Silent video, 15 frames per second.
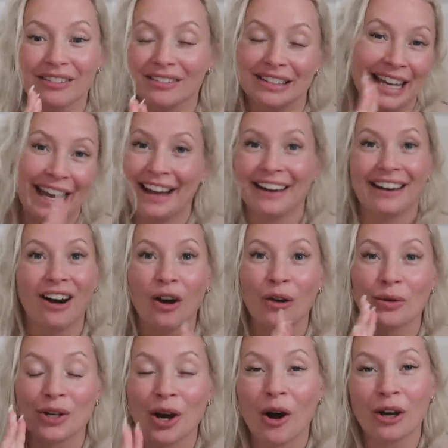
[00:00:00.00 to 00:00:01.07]
yeah, I
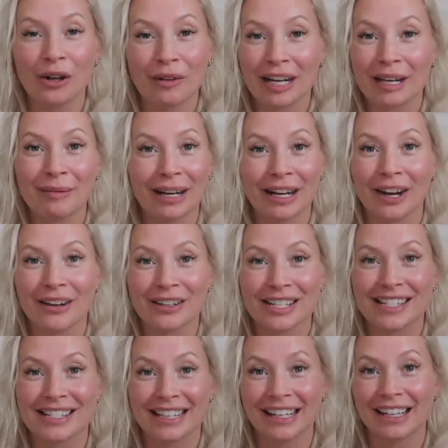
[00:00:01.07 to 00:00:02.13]
would highly recommend going to
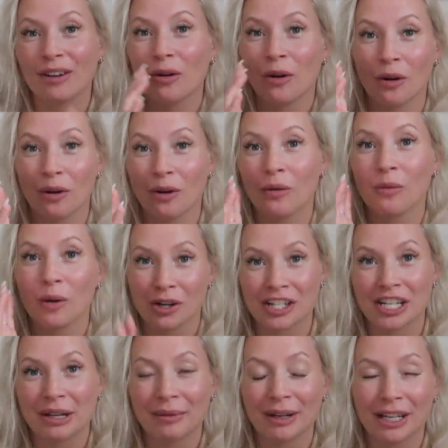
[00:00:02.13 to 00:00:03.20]
see it or
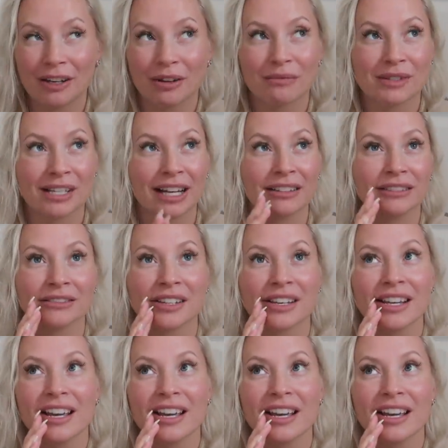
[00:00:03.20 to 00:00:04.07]
watching it when it comes out.